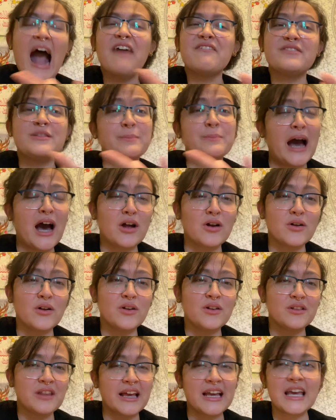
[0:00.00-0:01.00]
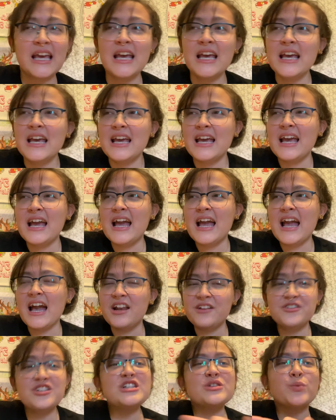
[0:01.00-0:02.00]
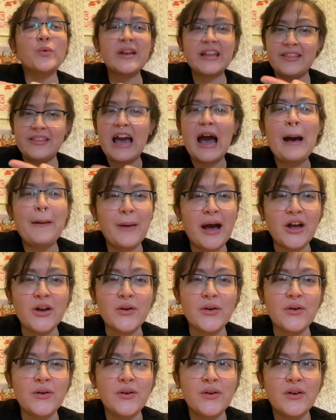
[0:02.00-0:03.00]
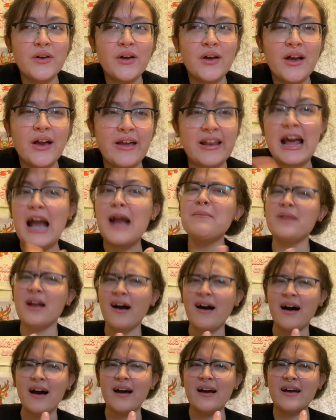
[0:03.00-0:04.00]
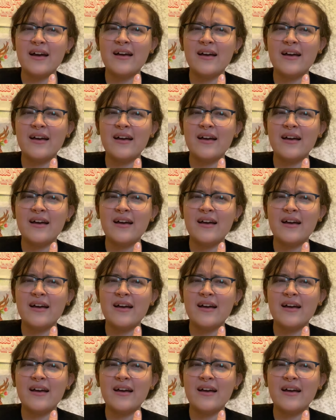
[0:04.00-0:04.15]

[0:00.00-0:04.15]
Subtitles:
the battle. Like, and if she's winning that battle and I'm not,